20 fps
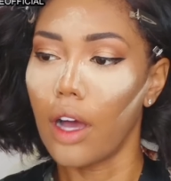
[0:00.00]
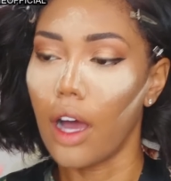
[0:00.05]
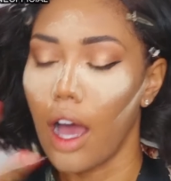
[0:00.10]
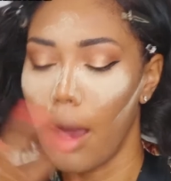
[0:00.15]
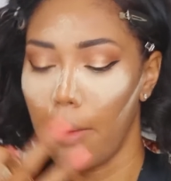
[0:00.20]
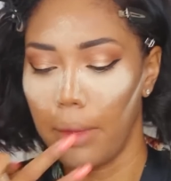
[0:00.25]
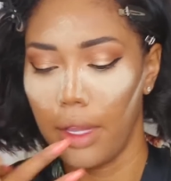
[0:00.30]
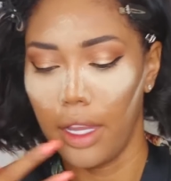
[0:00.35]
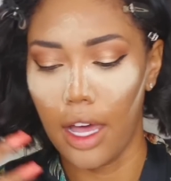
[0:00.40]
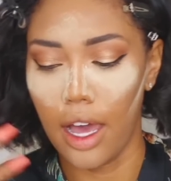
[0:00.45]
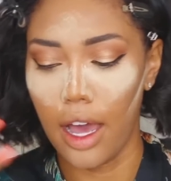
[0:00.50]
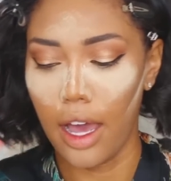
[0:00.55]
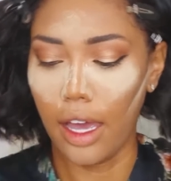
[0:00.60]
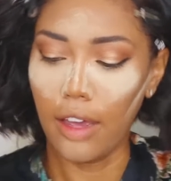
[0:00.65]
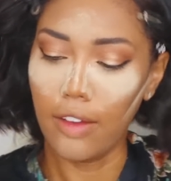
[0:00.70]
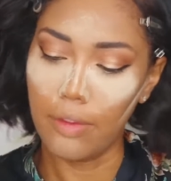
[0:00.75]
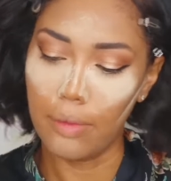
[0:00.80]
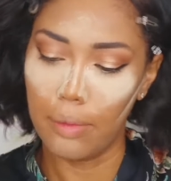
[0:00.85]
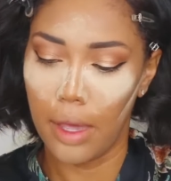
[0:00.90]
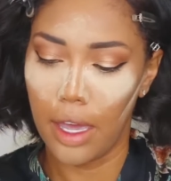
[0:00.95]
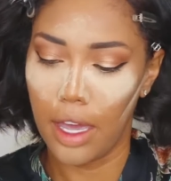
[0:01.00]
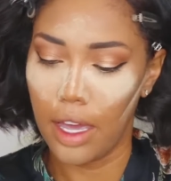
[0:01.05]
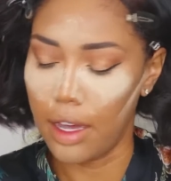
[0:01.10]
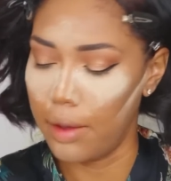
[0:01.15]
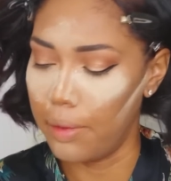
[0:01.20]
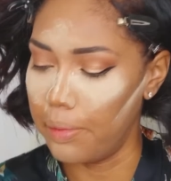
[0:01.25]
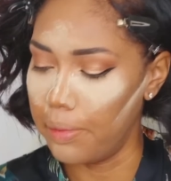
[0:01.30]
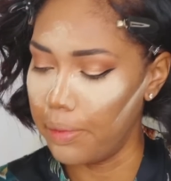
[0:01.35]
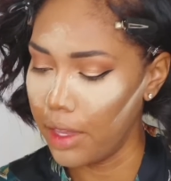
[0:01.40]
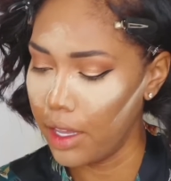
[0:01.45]
I'm alive.
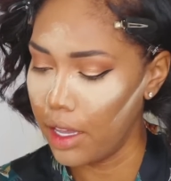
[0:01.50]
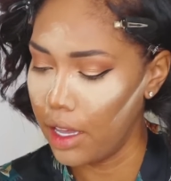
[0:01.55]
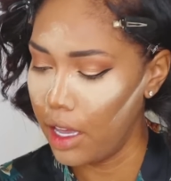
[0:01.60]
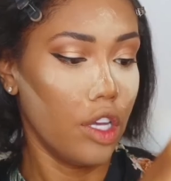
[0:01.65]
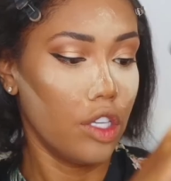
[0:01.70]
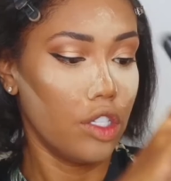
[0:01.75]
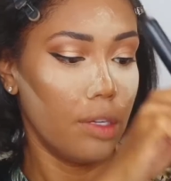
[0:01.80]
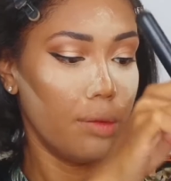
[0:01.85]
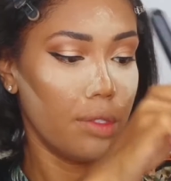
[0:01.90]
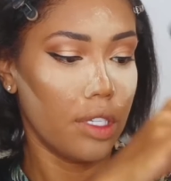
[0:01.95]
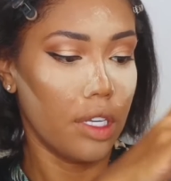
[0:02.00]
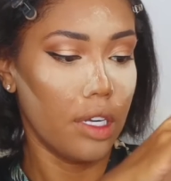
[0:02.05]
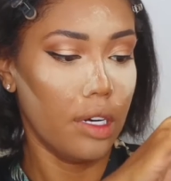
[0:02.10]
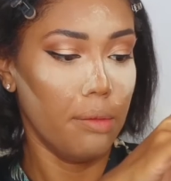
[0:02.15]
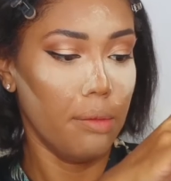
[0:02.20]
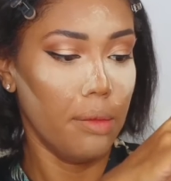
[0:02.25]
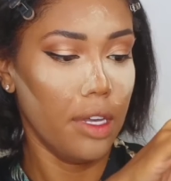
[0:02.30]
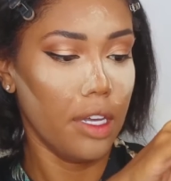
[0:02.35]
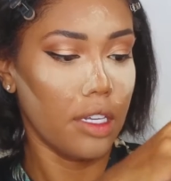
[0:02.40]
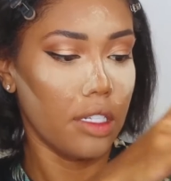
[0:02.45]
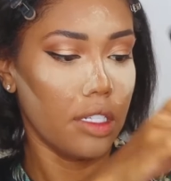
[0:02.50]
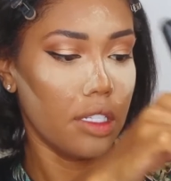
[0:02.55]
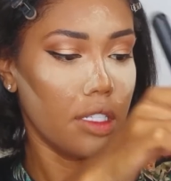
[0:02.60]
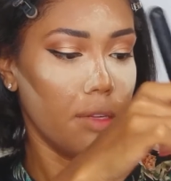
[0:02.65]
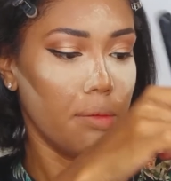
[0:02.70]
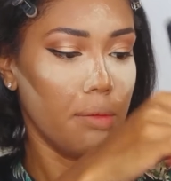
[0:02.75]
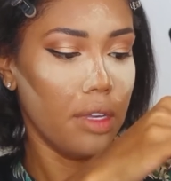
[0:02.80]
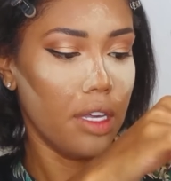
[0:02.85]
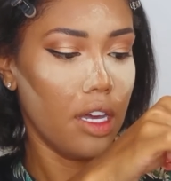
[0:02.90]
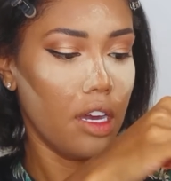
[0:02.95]
Bam. So I'm just going to mix,
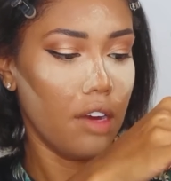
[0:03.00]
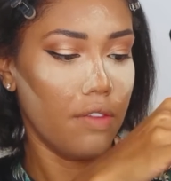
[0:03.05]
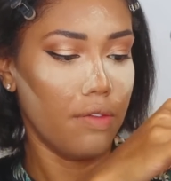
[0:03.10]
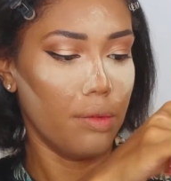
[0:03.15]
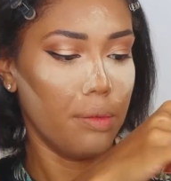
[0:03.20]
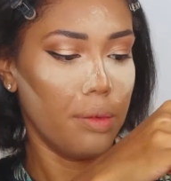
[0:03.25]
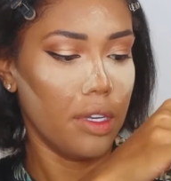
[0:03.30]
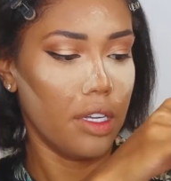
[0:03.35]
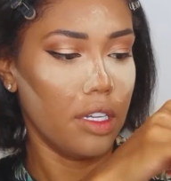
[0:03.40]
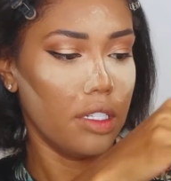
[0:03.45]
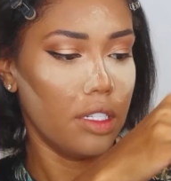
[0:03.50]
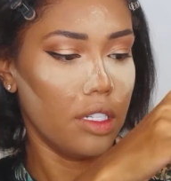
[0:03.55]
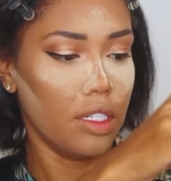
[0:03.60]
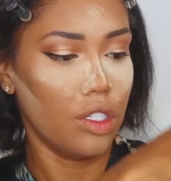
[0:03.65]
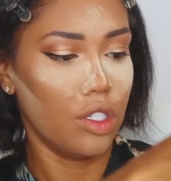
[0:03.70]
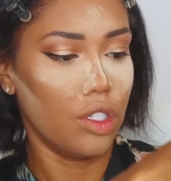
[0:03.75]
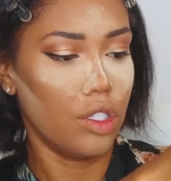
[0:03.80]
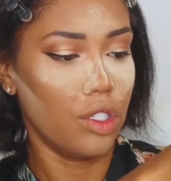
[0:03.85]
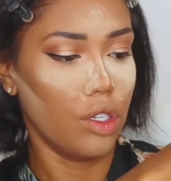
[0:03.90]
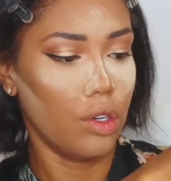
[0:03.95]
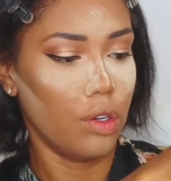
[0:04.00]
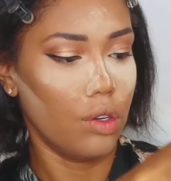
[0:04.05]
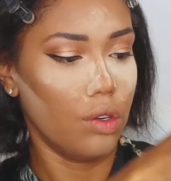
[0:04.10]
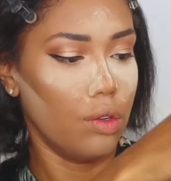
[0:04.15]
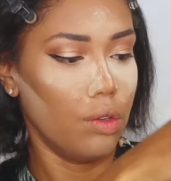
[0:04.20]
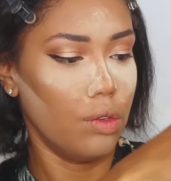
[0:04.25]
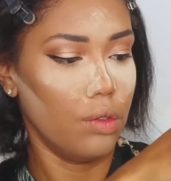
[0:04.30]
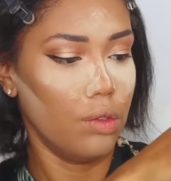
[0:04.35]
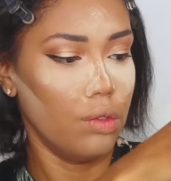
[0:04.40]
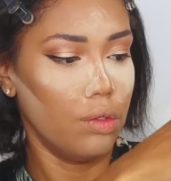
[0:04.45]
and be careful because it's
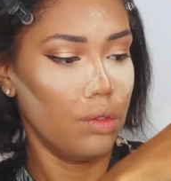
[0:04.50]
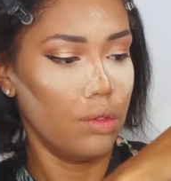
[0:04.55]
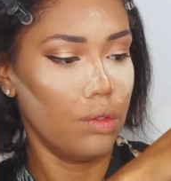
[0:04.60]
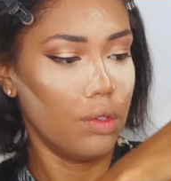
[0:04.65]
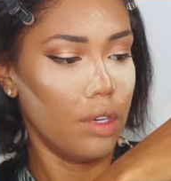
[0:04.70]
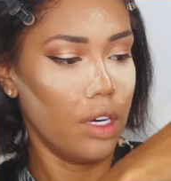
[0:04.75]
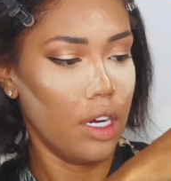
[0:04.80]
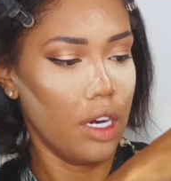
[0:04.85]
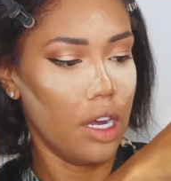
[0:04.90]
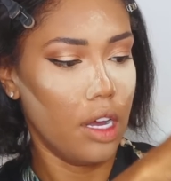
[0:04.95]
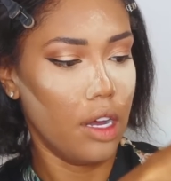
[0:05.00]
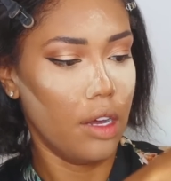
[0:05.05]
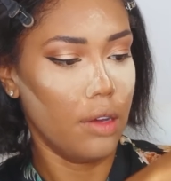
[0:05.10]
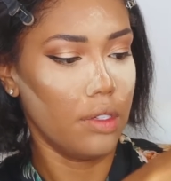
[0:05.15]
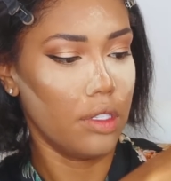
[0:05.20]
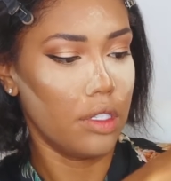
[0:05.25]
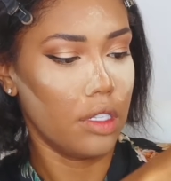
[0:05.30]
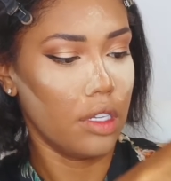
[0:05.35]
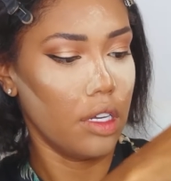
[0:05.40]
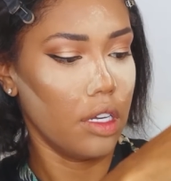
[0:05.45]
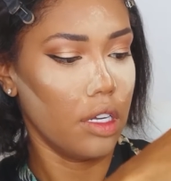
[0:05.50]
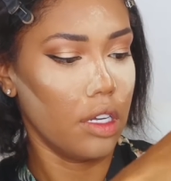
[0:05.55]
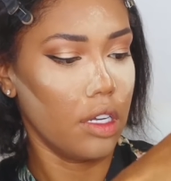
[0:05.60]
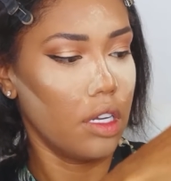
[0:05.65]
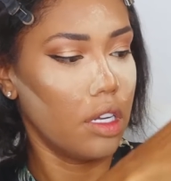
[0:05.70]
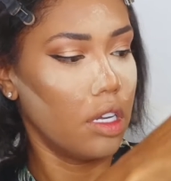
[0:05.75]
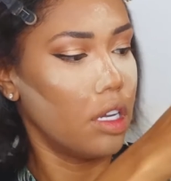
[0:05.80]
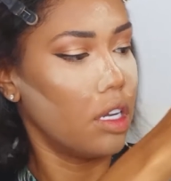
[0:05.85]
so, right now it's like,